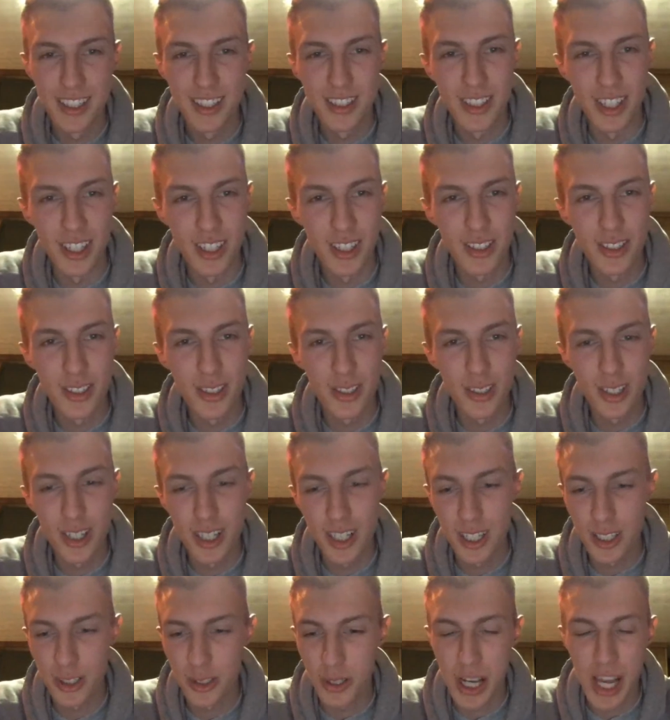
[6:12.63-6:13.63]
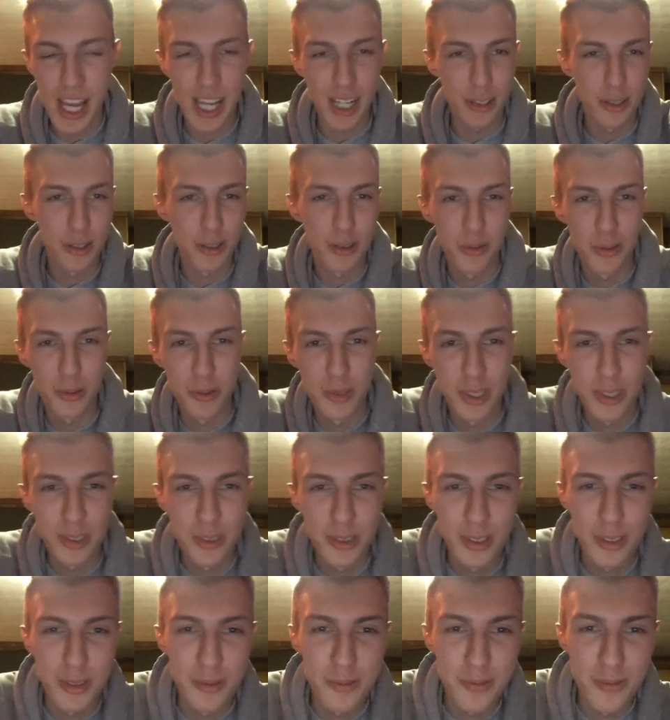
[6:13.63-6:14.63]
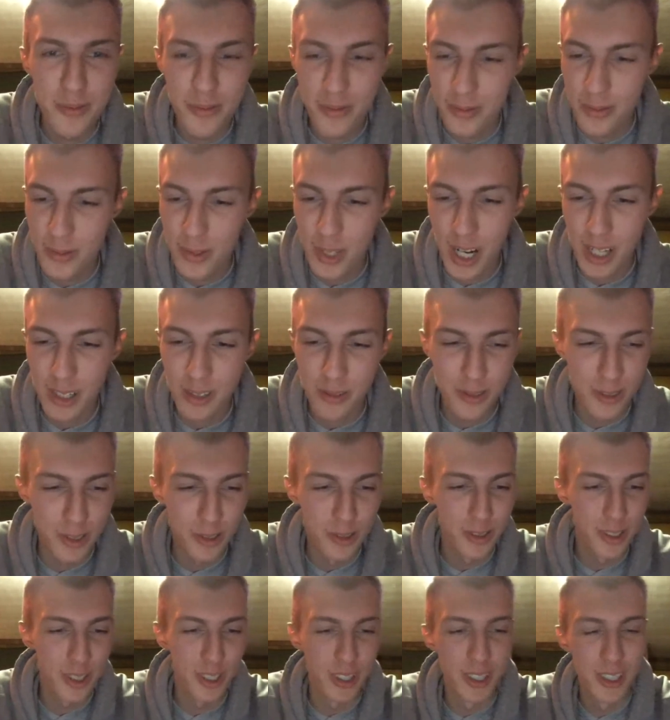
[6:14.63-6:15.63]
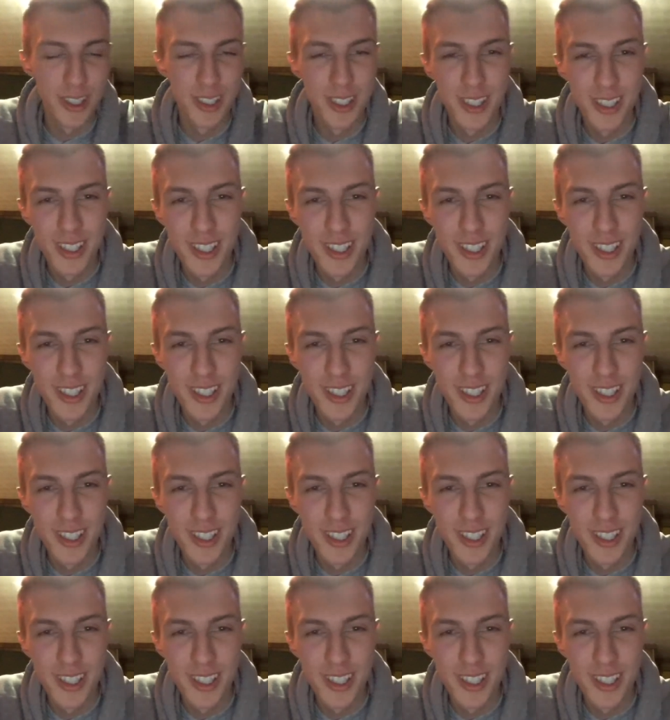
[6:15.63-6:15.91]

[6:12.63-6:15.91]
Send us your tracks. We want to do some track reviews here.